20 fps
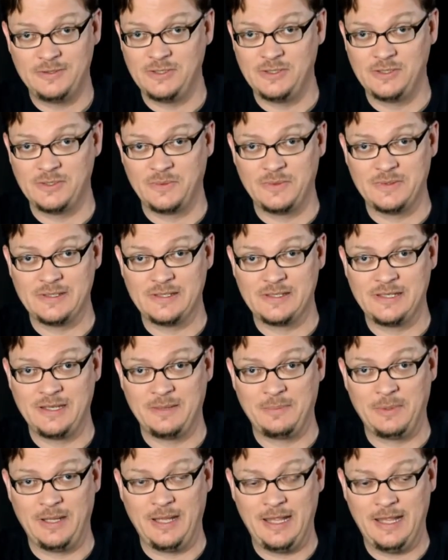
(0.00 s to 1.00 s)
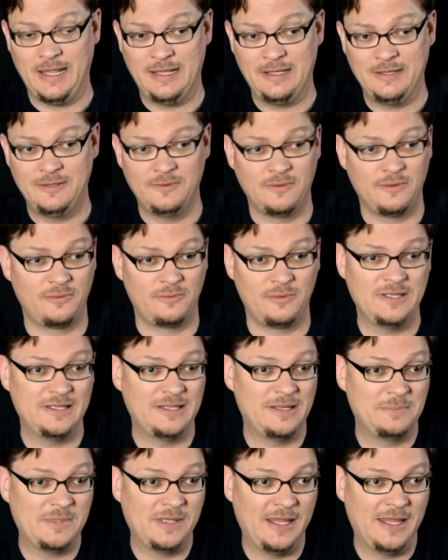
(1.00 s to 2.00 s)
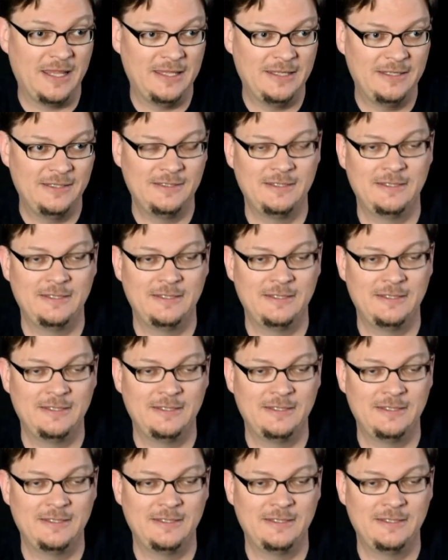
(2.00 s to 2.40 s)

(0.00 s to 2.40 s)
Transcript: She's always a step ahead, 3 steps ahead,